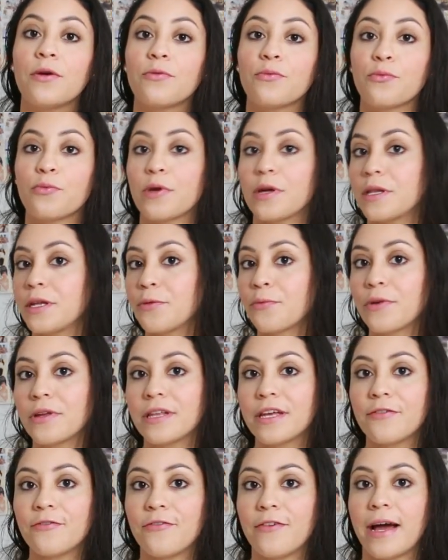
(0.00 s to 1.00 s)
really
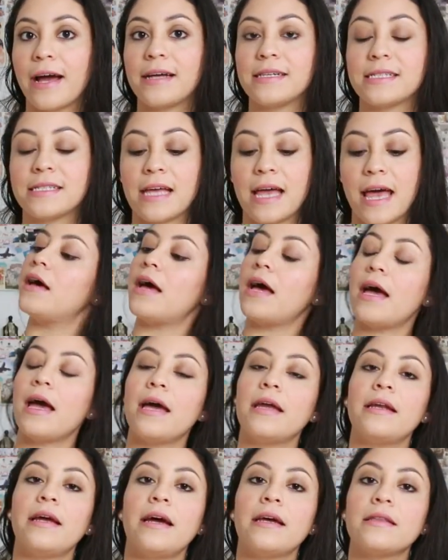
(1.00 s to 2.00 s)
really fast
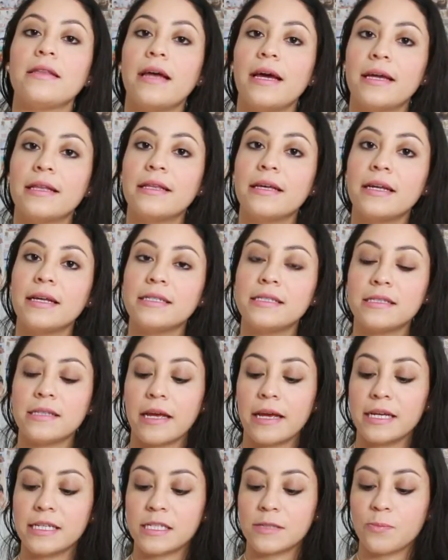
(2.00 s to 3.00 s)
and I like that it's
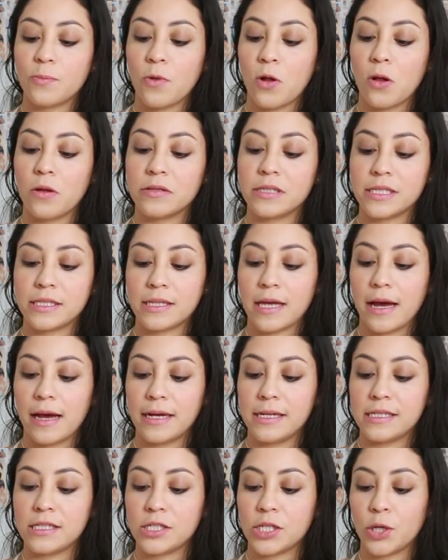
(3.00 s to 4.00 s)
a small
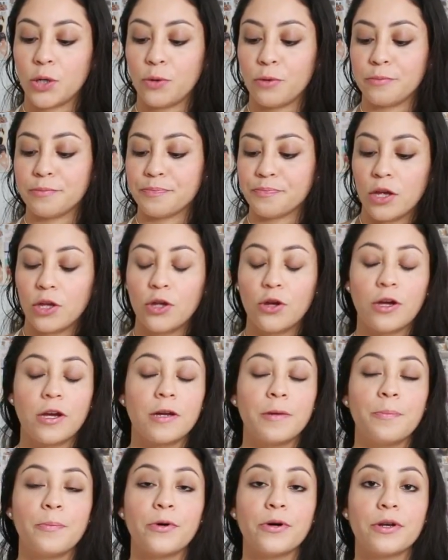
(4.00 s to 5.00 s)
size so you
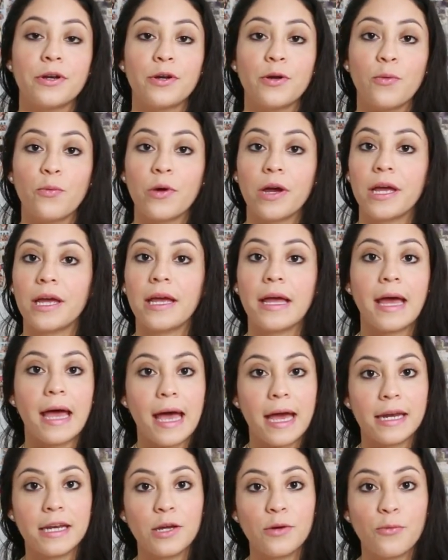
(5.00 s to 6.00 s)
can put it away
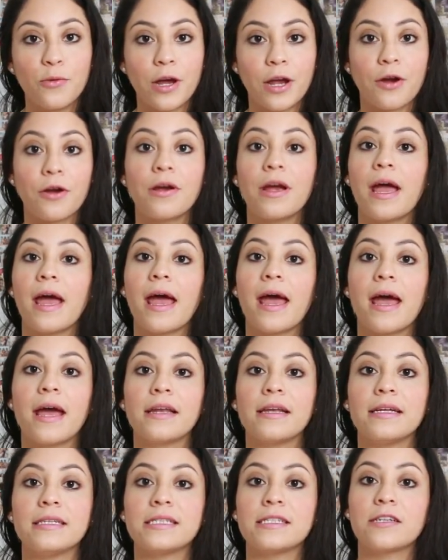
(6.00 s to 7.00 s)
anywhere
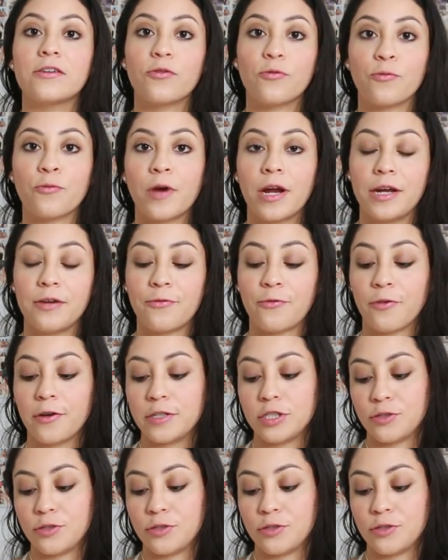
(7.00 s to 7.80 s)
and it's great for